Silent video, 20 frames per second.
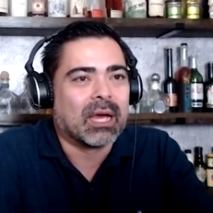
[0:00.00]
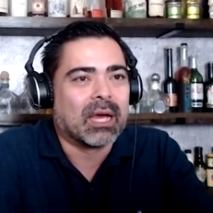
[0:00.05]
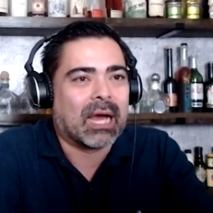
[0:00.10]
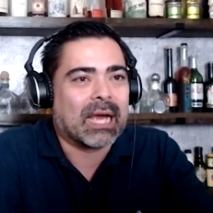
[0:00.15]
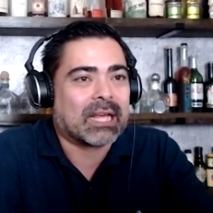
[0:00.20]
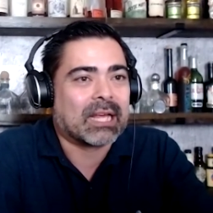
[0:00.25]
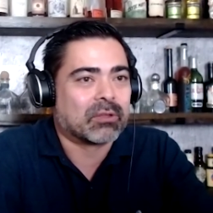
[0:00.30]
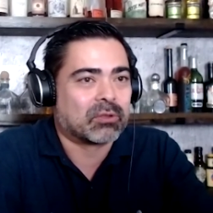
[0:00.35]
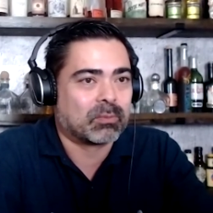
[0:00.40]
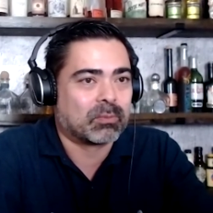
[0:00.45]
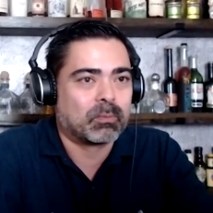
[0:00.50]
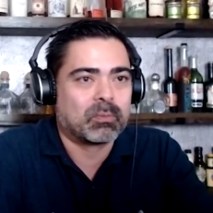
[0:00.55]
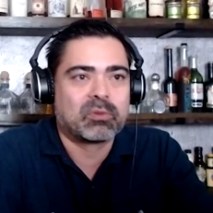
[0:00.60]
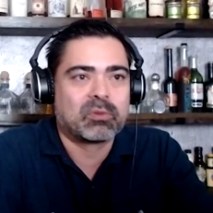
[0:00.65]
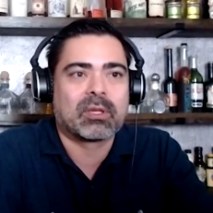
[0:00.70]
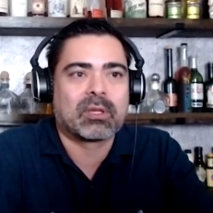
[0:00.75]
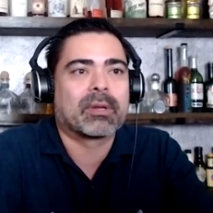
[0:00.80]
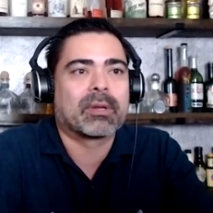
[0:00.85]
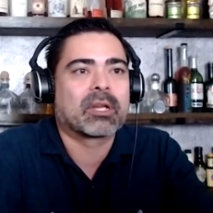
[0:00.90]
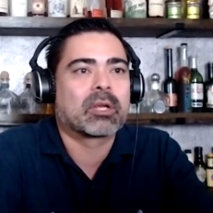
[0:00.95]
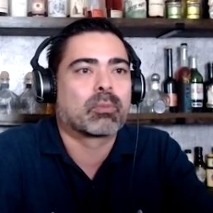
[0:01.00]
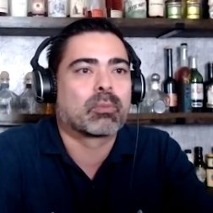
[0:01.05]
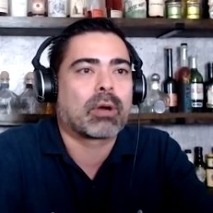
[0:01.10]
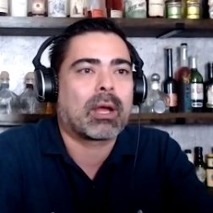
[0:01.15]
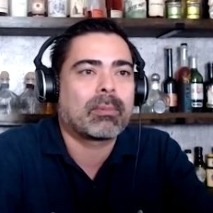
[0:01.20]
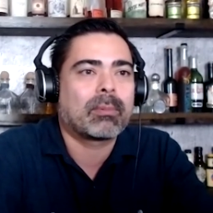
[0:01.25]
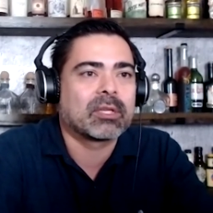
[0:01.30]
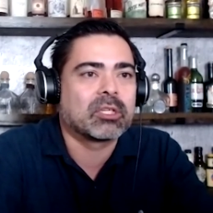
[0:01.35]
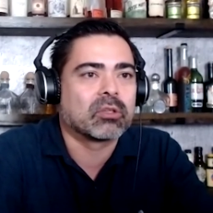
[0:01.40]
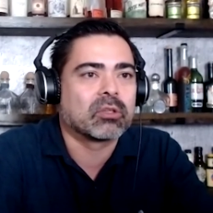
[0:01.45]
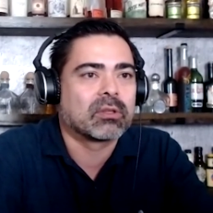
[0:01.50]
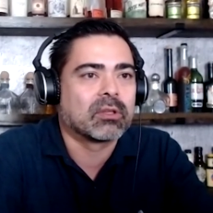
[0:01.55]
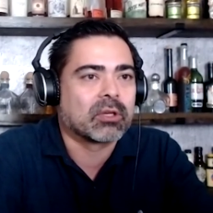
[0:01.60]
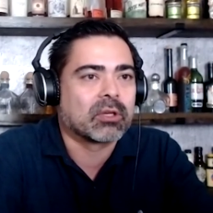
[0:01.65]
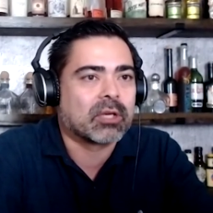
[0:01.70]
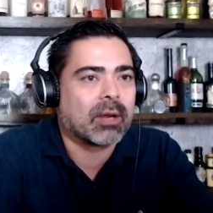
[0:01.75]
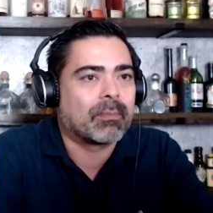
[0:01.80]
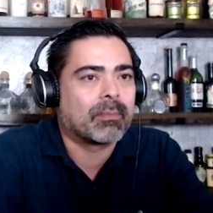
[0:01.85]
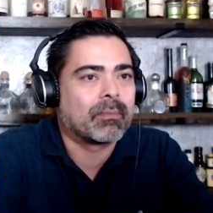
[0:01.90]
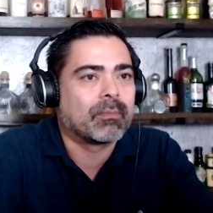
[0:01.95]
I guess somebody could probably just
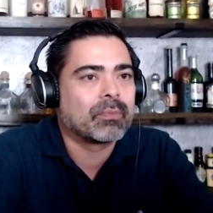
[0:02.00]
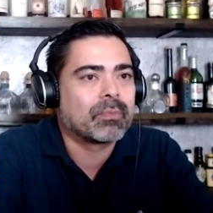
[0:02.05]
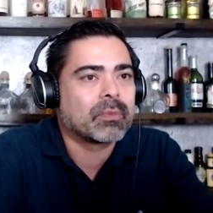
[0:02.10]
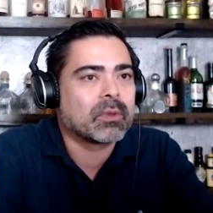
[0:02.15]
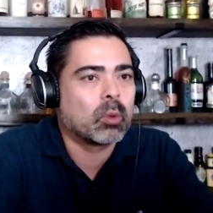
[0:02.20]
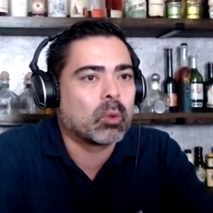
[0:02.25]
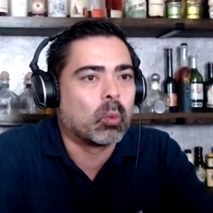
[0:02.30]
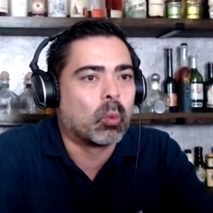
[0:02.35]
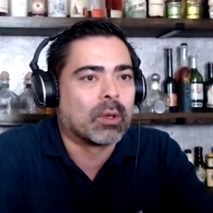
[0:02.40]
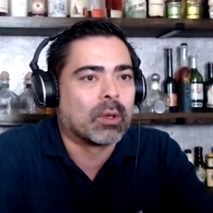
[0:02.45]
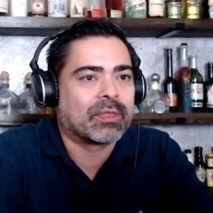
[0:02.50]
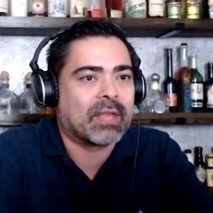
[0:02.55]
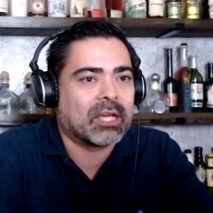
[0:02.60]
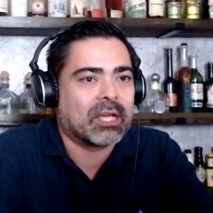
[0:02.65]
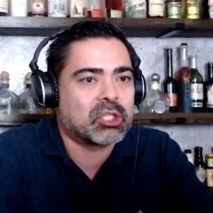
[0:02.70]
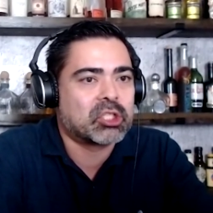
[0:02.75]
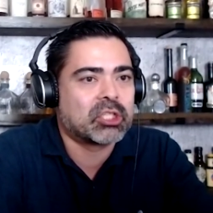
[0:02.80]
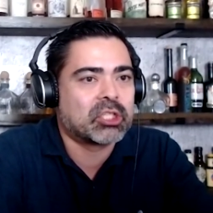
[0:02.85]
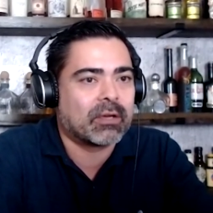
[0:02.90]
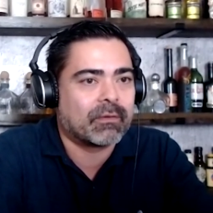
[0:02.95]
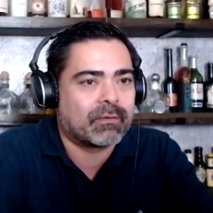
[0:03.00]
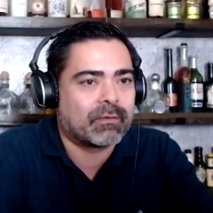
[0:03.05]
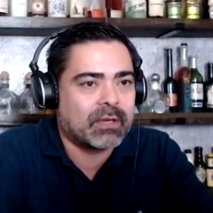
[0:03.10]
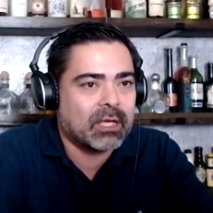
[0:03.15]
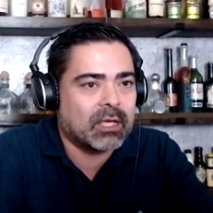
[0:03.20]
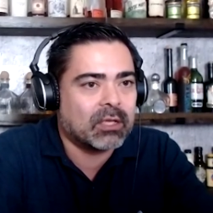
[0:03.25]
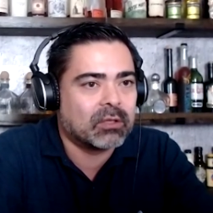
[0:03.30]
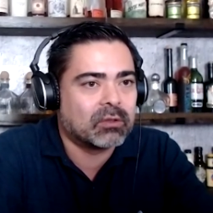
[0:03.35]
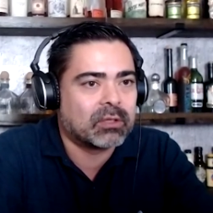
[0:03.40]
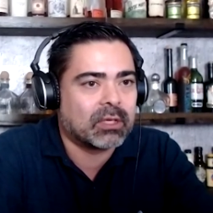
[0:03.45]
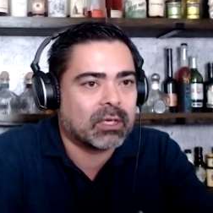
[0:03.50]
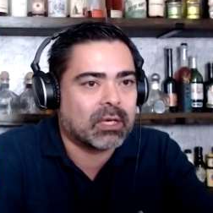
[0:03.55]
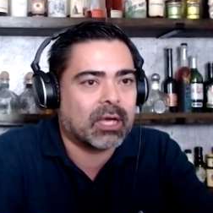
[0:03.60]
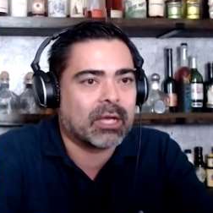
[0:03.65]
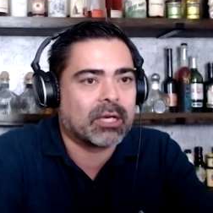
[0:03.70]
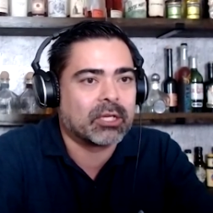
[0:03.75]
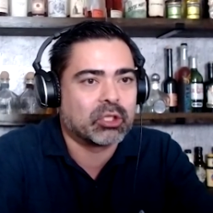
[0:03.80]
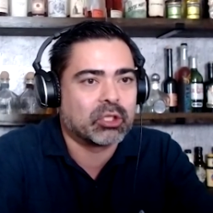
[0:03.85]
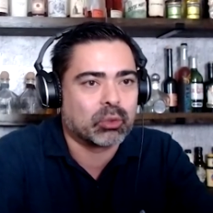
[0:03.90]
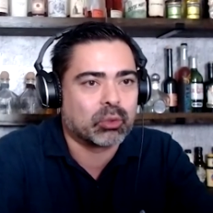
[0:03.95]
look up what that shift is and
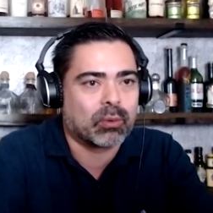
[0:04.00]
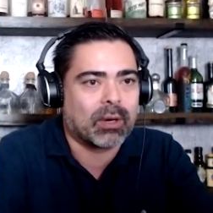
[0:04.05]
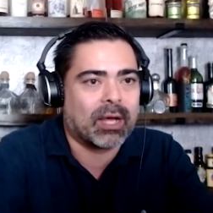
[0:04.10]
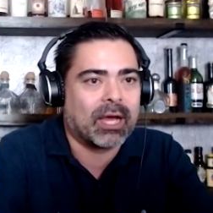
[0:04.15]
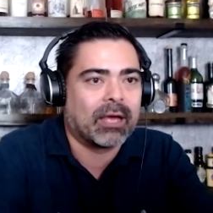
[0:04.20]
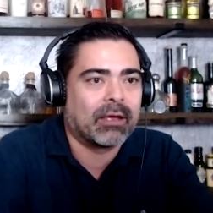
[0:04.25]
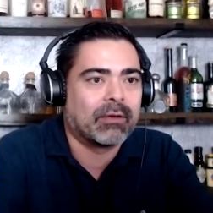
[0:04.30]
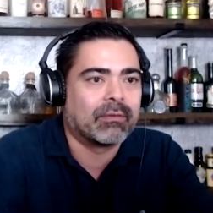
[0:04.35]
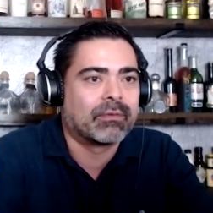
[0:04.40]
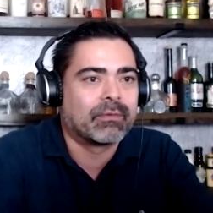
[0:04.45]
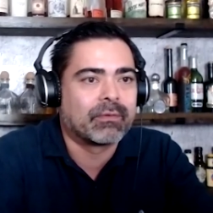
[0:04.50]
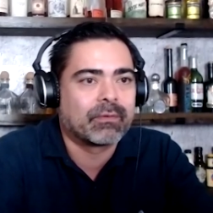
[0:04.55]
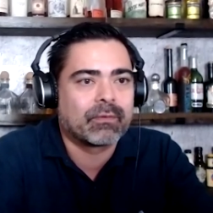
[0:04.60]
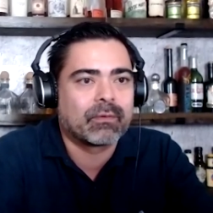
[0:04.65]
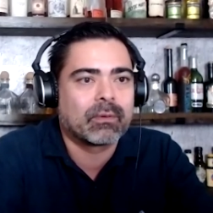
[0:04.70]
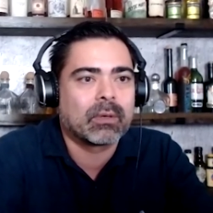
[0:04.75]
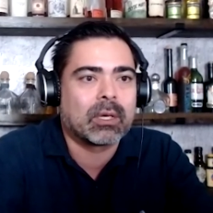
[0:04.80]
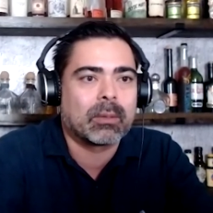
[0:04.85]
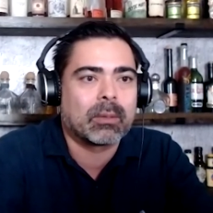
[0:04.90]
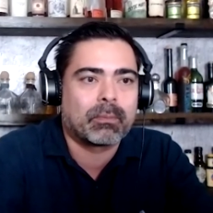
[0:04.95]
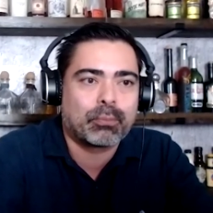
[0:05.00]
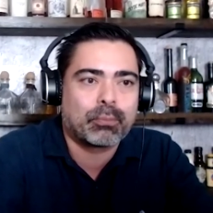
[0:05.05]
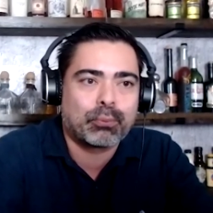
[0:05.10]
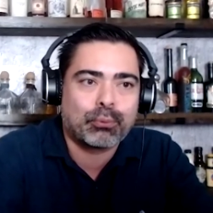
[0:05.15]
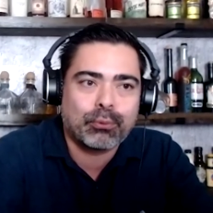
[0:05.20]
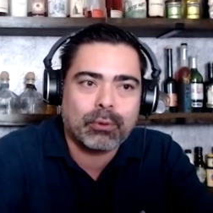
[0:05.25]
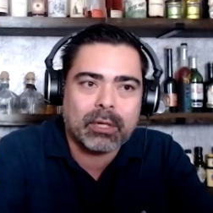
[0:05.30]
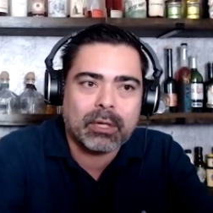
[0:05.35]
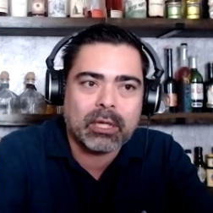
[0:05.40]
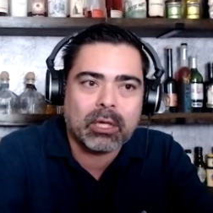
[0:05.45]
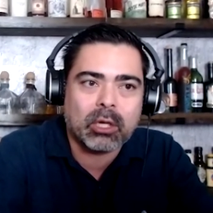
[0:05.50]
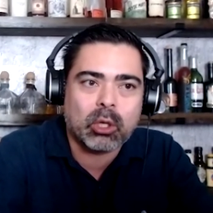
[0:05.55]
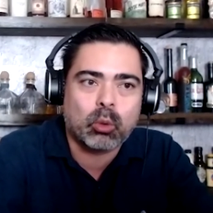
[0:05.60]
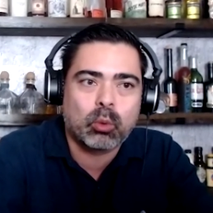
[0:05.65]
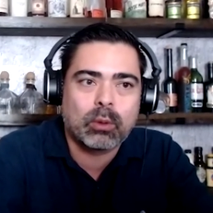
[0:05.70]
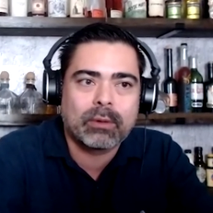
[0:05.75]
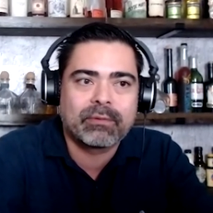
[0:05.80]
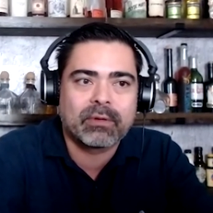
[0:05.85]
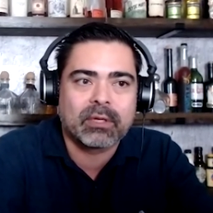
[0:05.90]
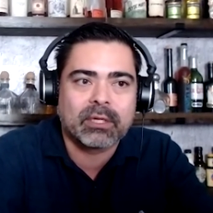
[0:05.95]
kind of derive a pretty
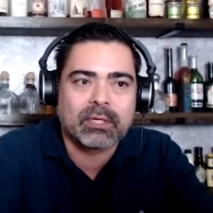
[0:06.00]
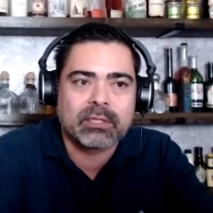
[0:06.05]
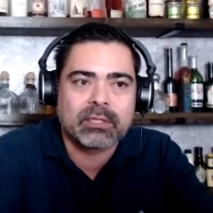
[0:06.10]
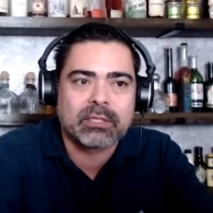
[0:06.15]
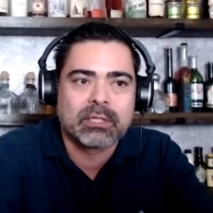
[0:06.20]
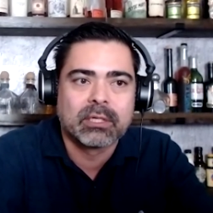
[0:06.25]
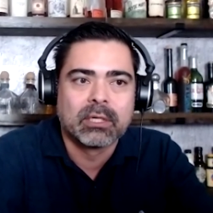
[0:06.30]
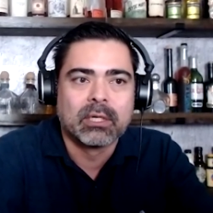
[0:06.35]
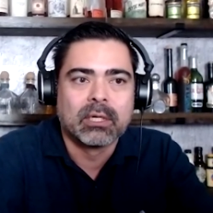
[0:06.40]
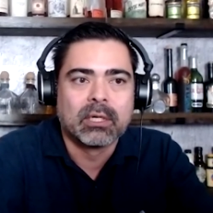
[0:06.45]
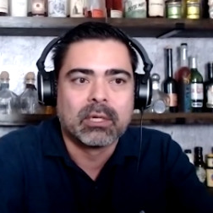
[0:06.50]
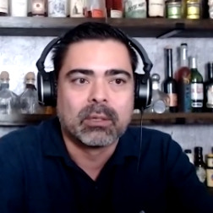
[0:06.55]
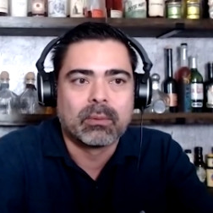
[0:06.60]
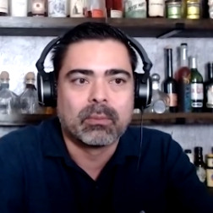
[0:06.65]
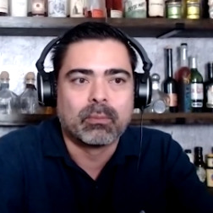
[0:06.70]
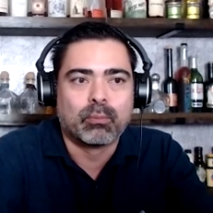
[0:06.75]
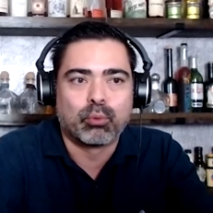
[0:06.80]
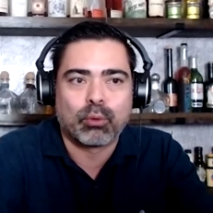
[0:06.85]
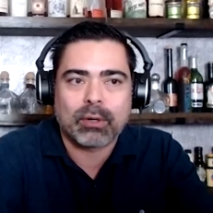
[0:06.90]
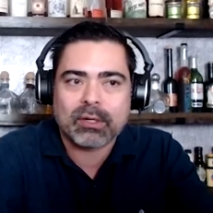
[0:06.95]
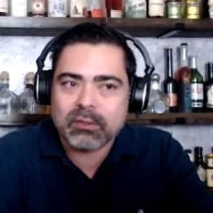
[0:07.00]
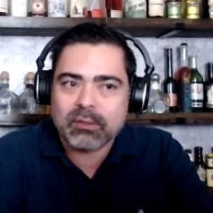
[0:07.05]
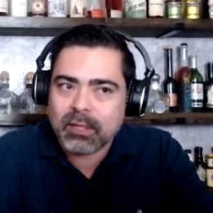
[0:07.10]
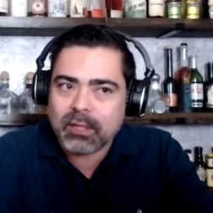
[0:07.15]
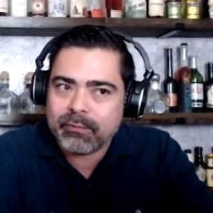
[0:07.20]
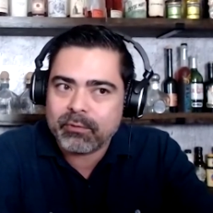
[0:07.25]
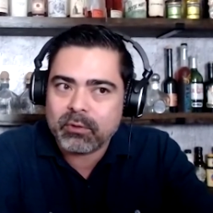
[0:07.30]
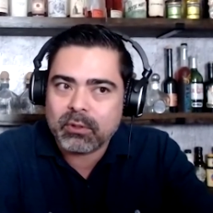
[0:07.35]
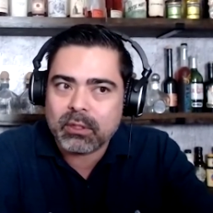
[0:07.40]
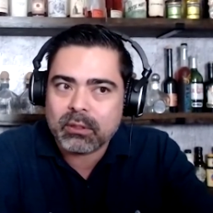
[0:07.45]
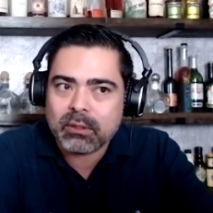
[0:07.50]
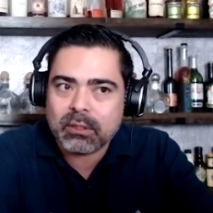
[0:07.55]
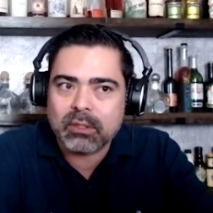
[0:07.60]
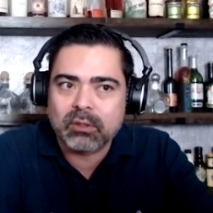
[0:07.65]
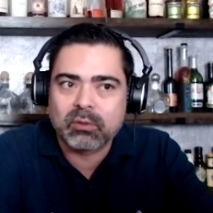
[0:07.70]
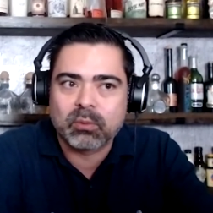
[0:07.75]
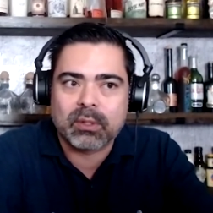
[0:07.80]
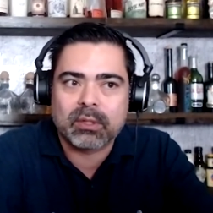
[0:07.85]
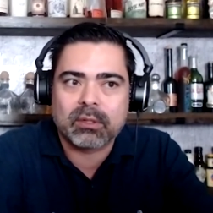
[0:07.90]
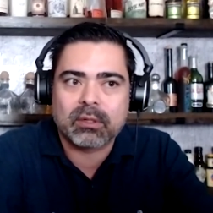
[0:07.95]
equivalent Brix level.
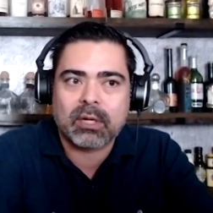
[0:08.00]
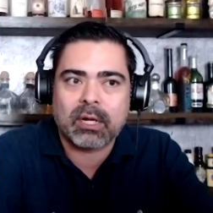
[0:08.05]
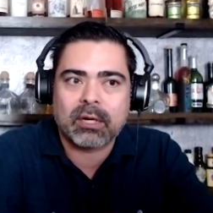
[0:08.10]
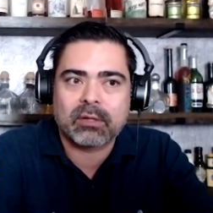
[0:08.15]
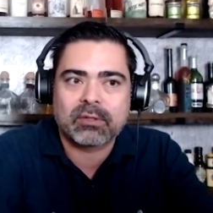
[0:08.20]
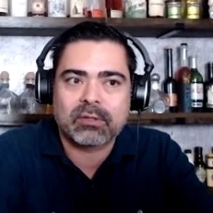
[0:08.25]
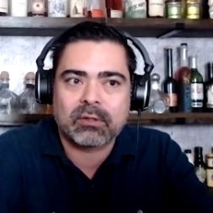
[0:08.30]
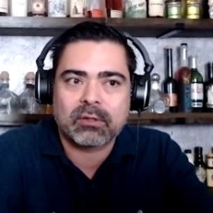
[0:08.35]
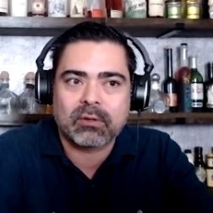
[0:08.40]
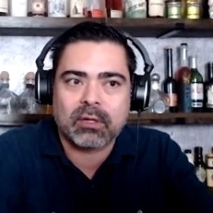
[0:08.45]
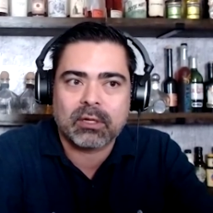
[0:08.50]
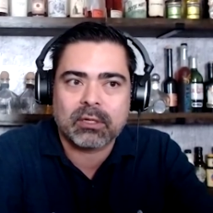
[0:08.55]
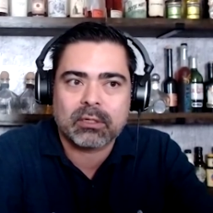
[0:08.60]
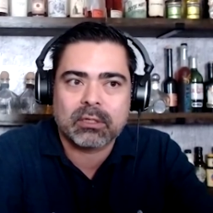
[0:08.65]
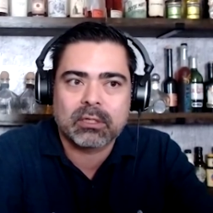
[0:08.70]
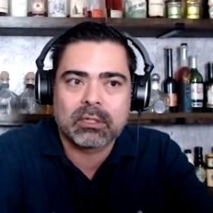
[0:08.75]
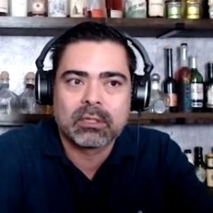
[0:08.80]
Is what it kind of sounds like.